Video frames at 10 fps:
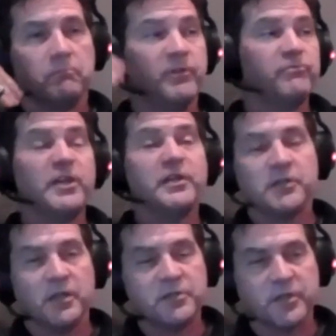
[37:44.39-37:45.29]
15
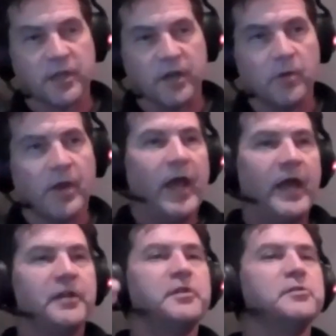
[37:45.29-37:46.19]
years ago,
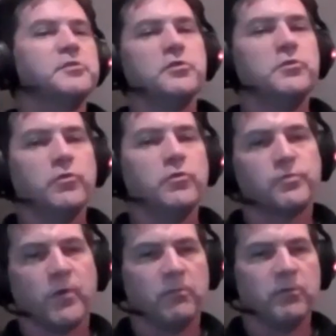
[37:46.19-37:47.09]
and it is a
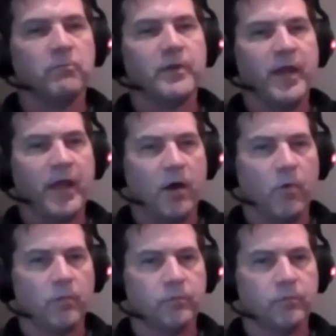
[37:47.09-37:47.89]
huge problem now.